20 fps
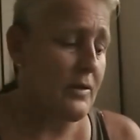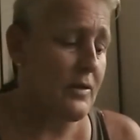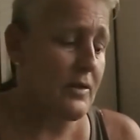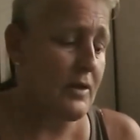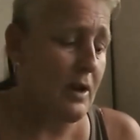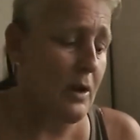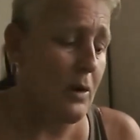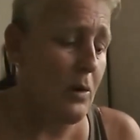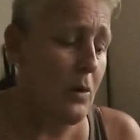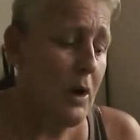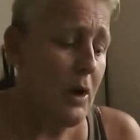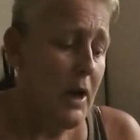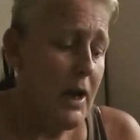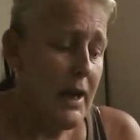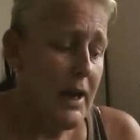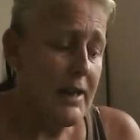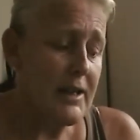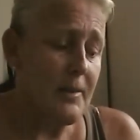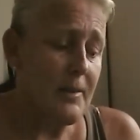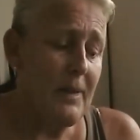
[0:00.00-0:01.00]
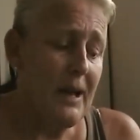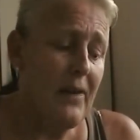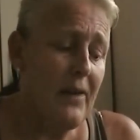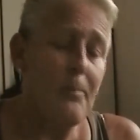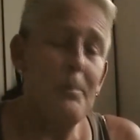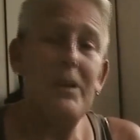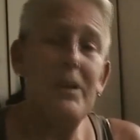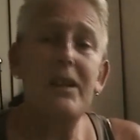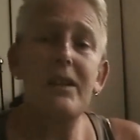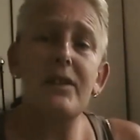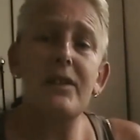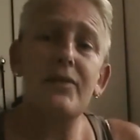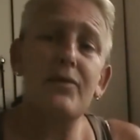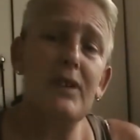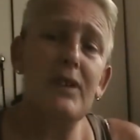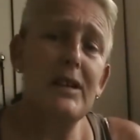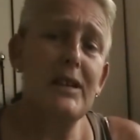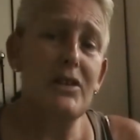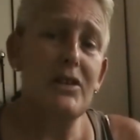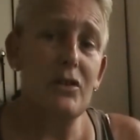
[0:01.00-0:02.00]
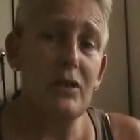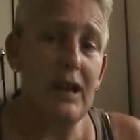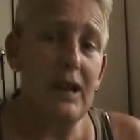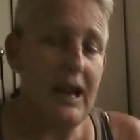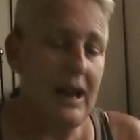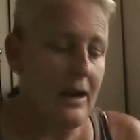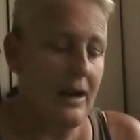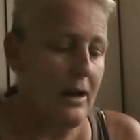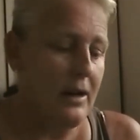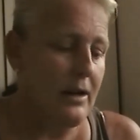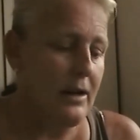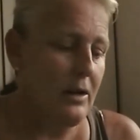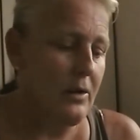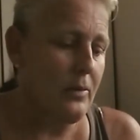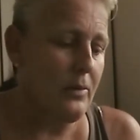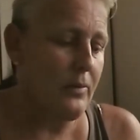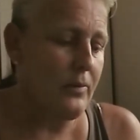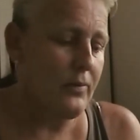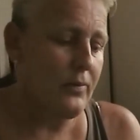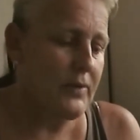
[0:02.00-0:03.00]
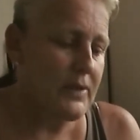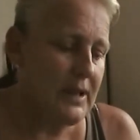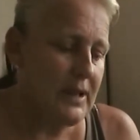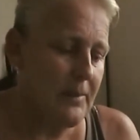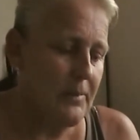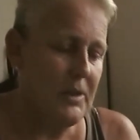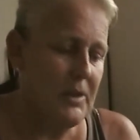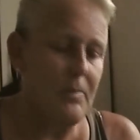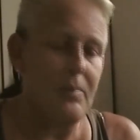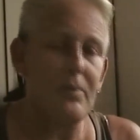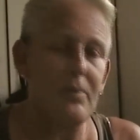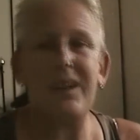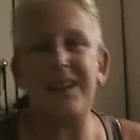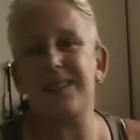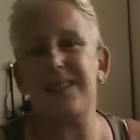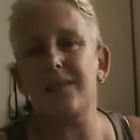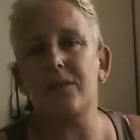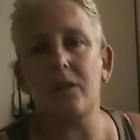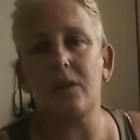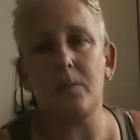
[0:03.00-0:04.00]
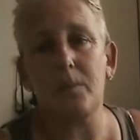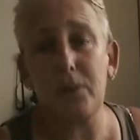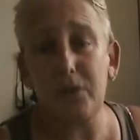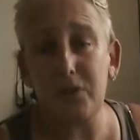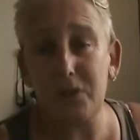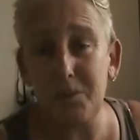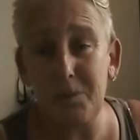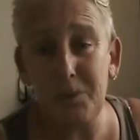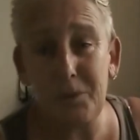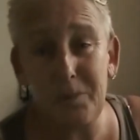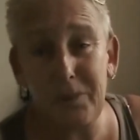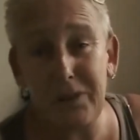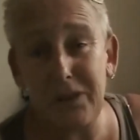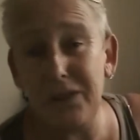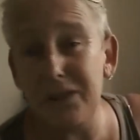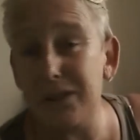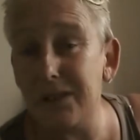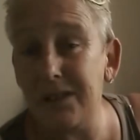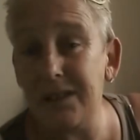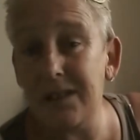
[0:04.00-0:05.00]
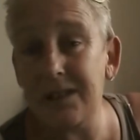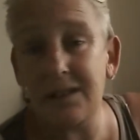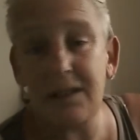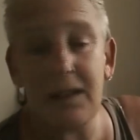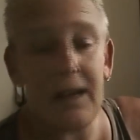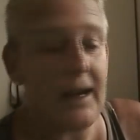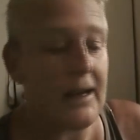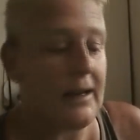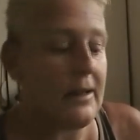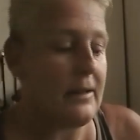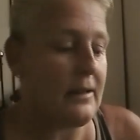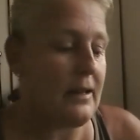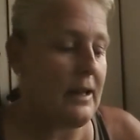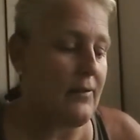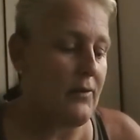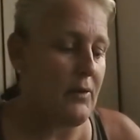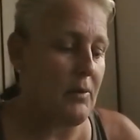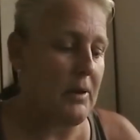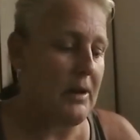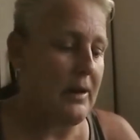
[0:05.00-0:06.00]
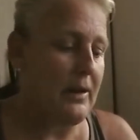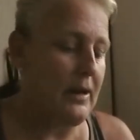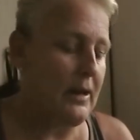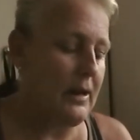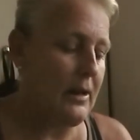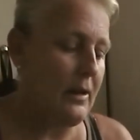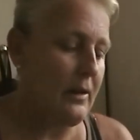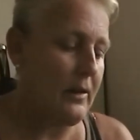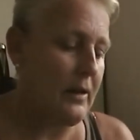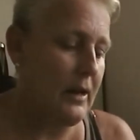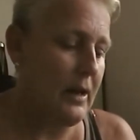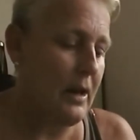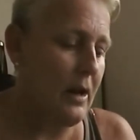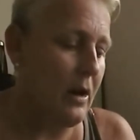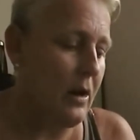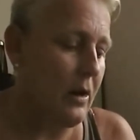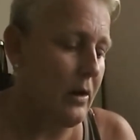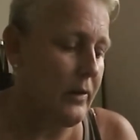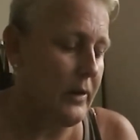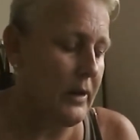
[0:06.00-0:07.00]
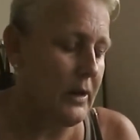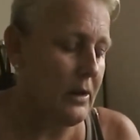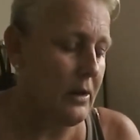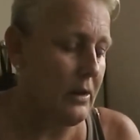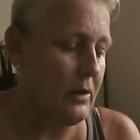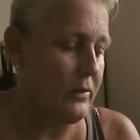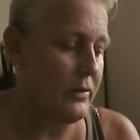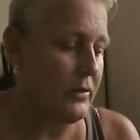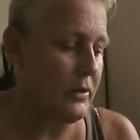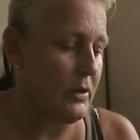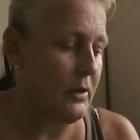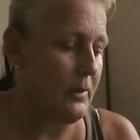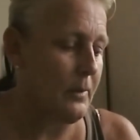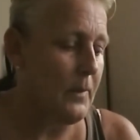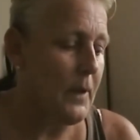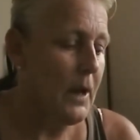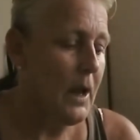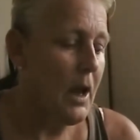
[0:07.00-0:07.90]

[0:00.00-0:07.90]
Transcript: So it's about being as friendly as you can. I know for some people that's not possible, because it's like everywhere they are, they can't turn.